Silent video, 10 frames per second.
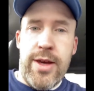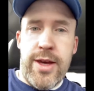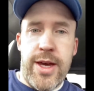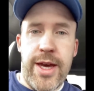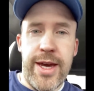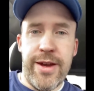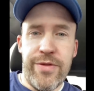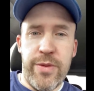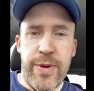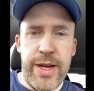Hey
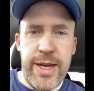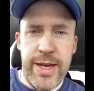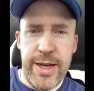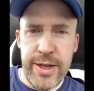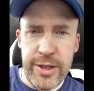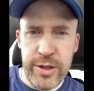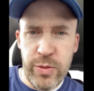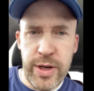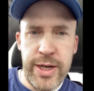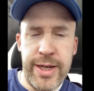everybody, just
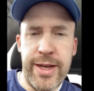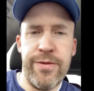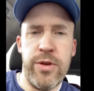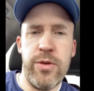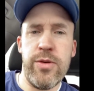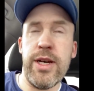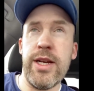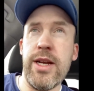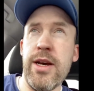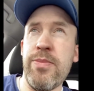wanted to give you
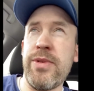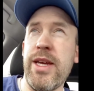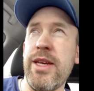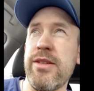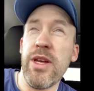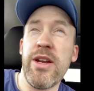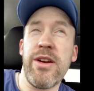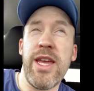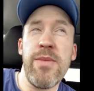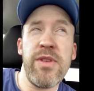an update. Played our
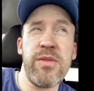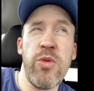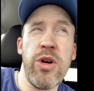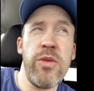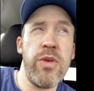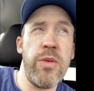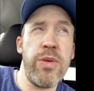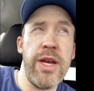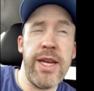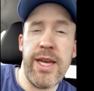game this morning. We were
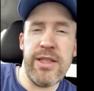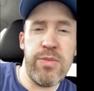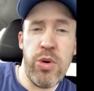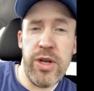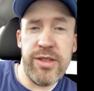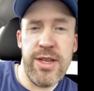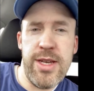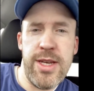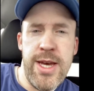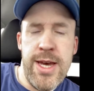playing against Boise,
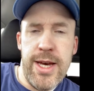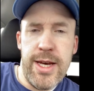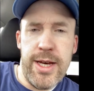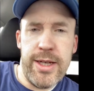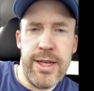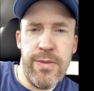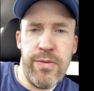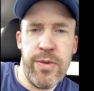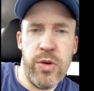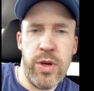a team
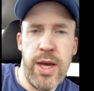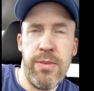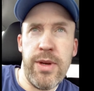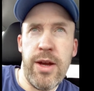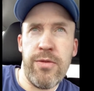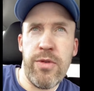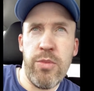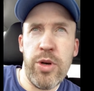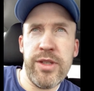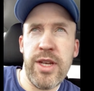who came down from
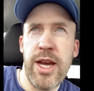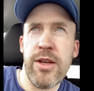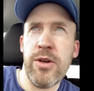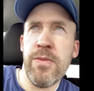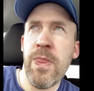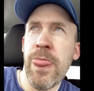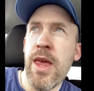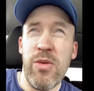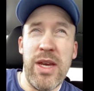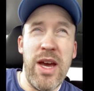Boise, Idaho.
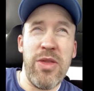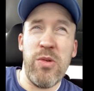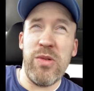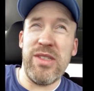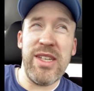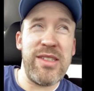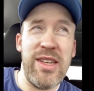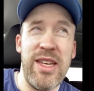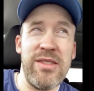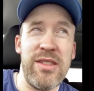We got through 6
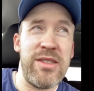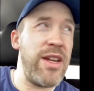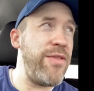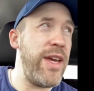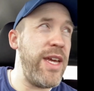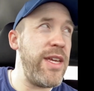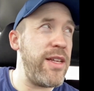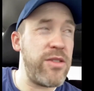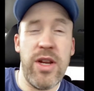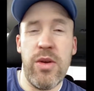ends instead of 8.
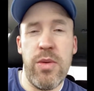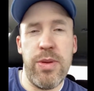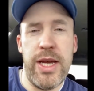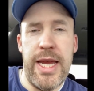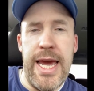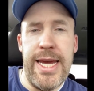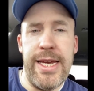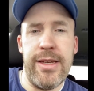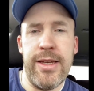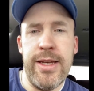Yesterday we played
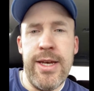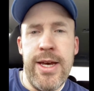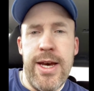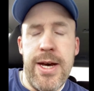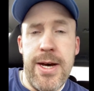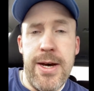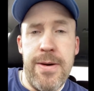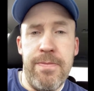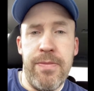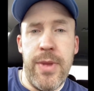8,
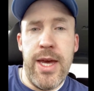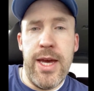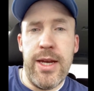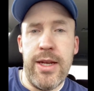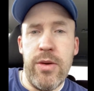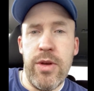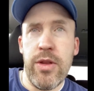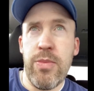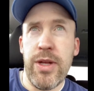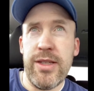and we only
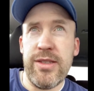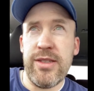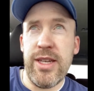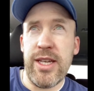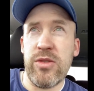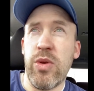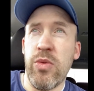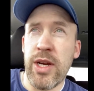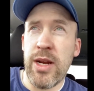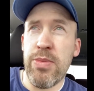played 6. We
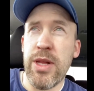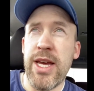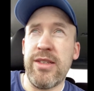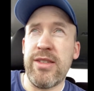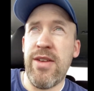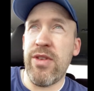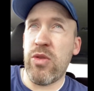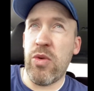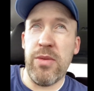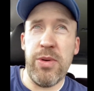were going to play a 7th
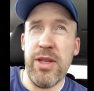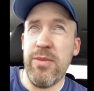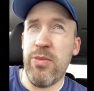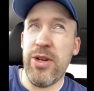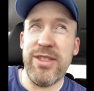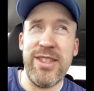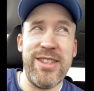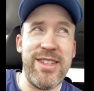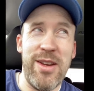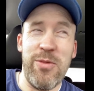one, but Boise
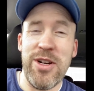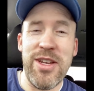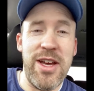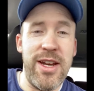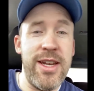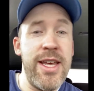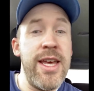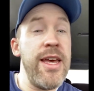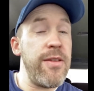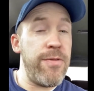said we're done.
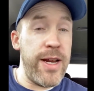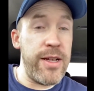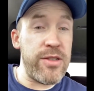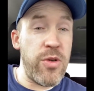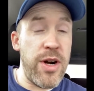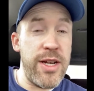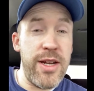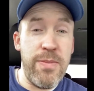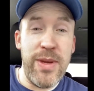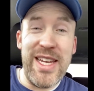The final score ended
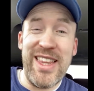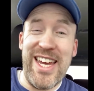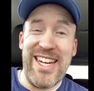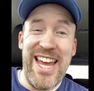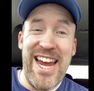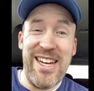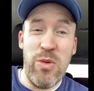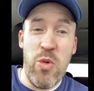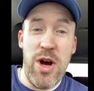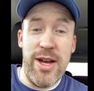up being like
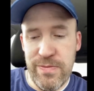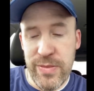9-1.